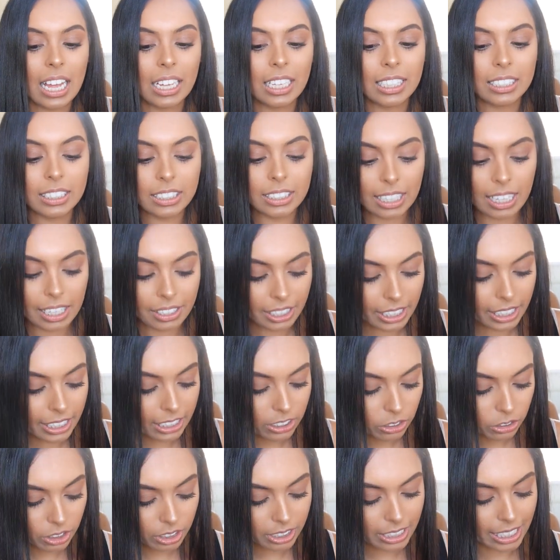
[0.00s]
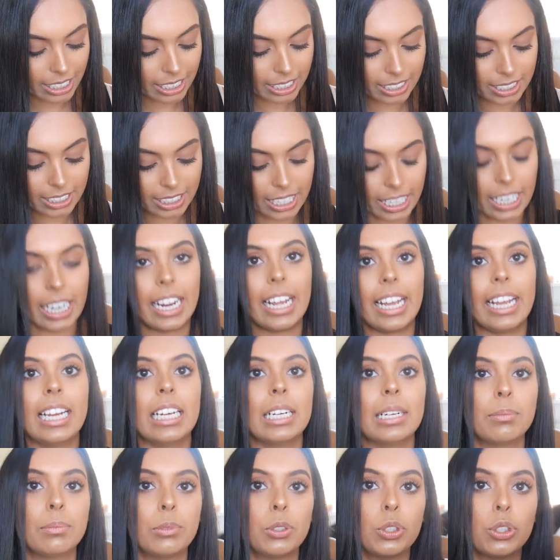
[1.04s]
and I think it's because they're skinny
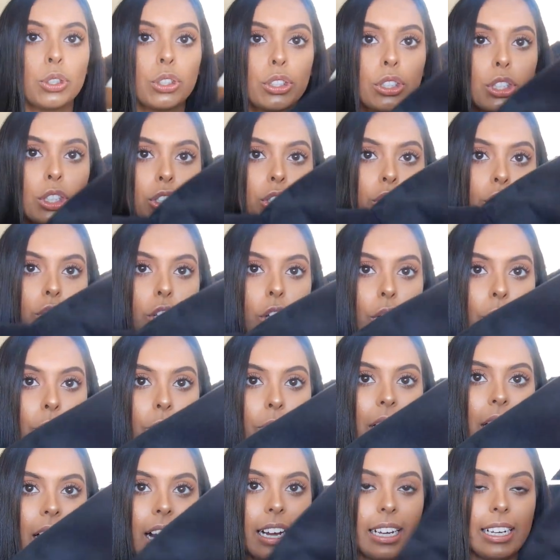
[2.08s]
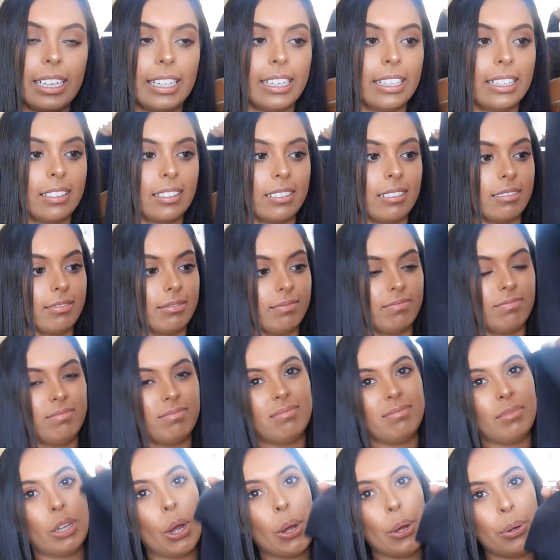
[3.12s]
and I'm just so like
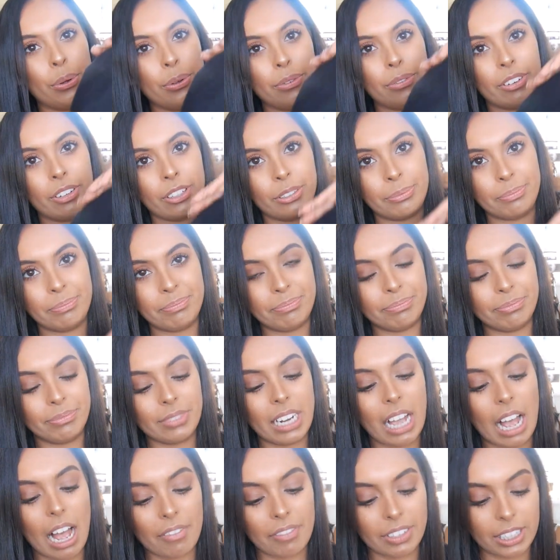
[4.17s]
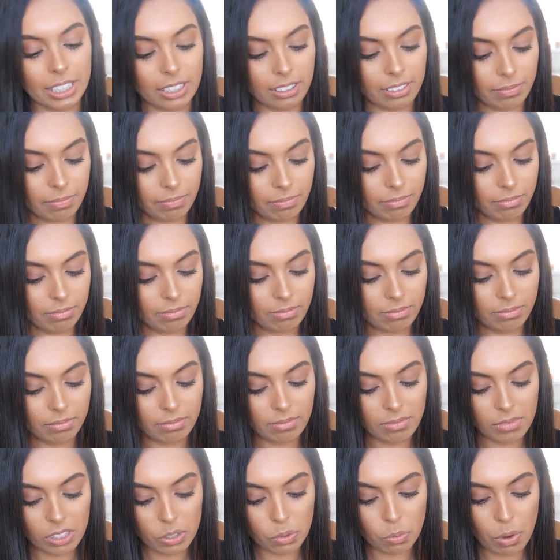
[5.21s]
over having
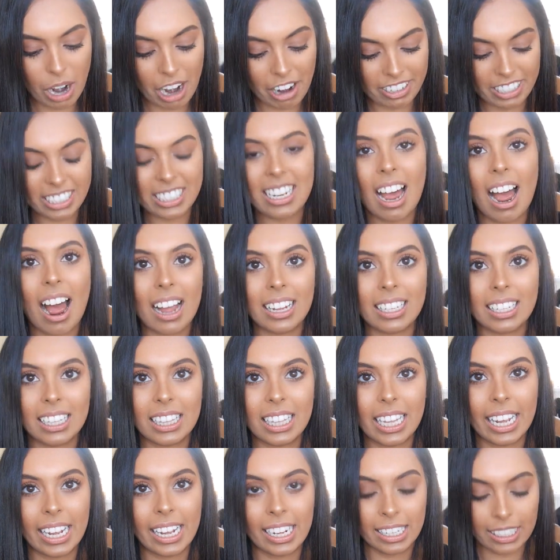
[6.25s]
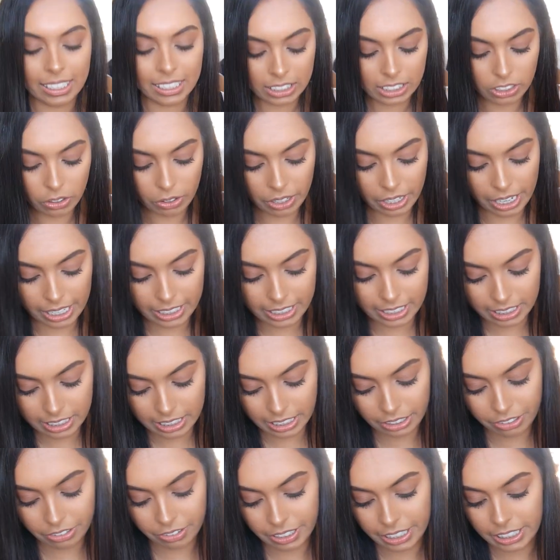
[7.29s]
wearing tight things unless it's
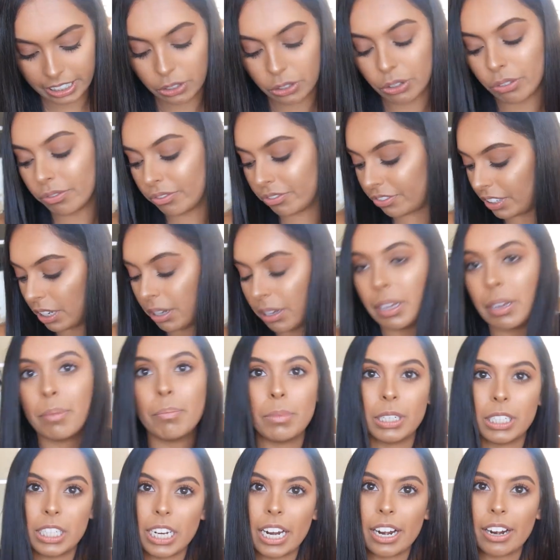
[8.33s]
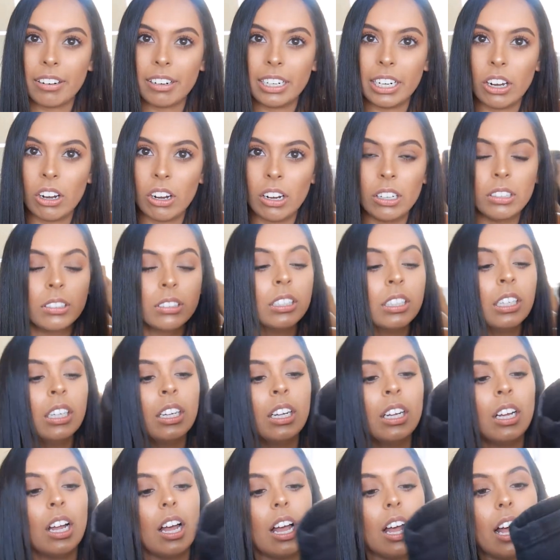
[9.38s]
like really comfy material.
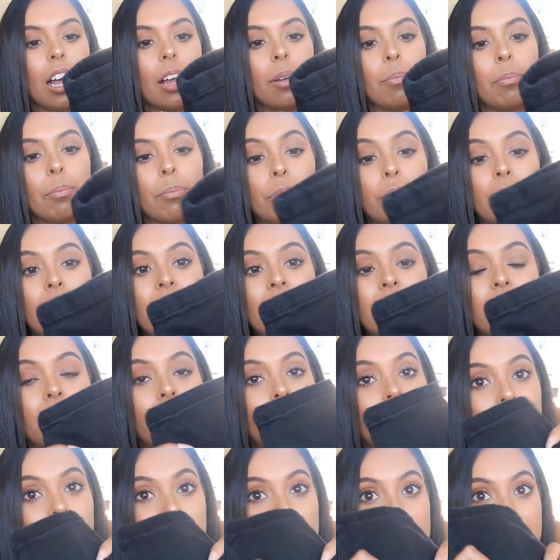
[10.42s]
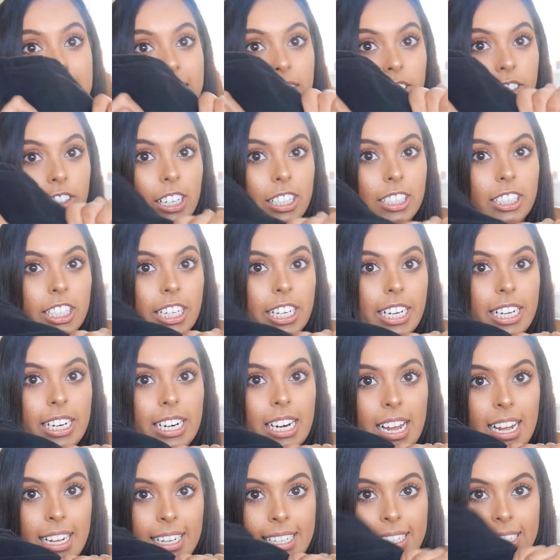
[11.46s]
Um, but these are really stretchy,
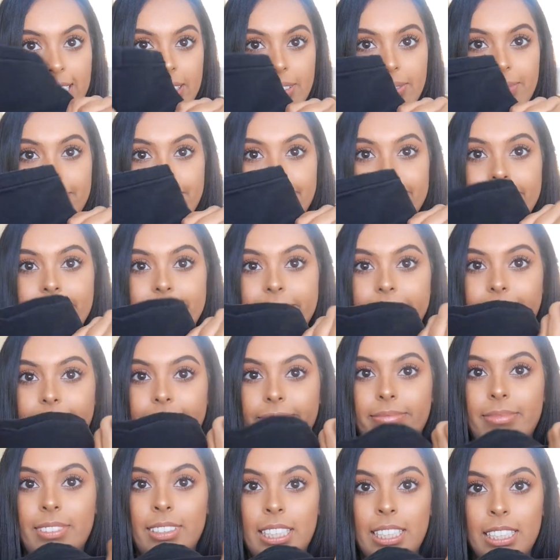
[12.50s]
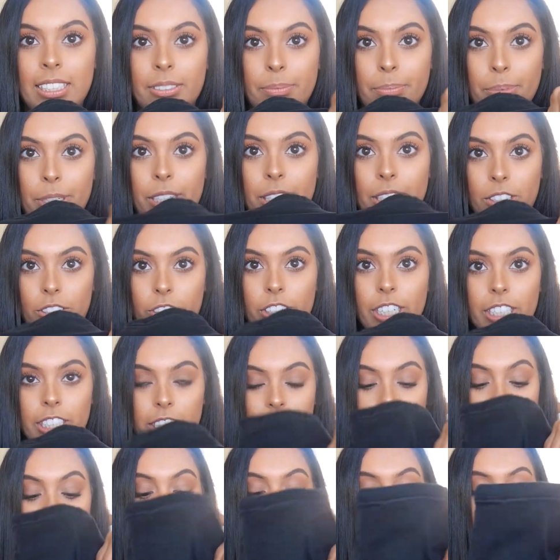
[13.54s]
like these are pretty
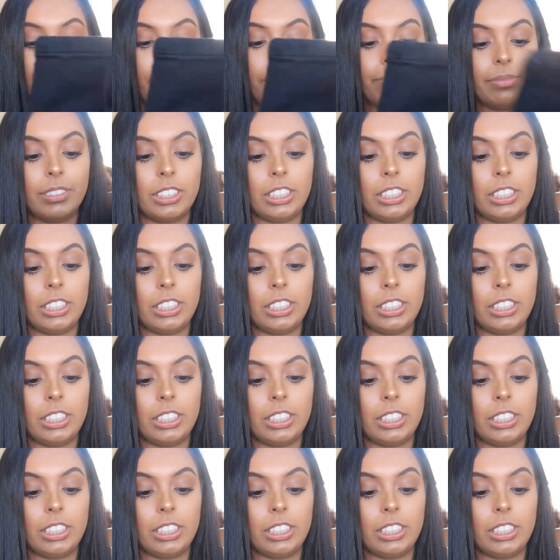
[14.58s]
stretchy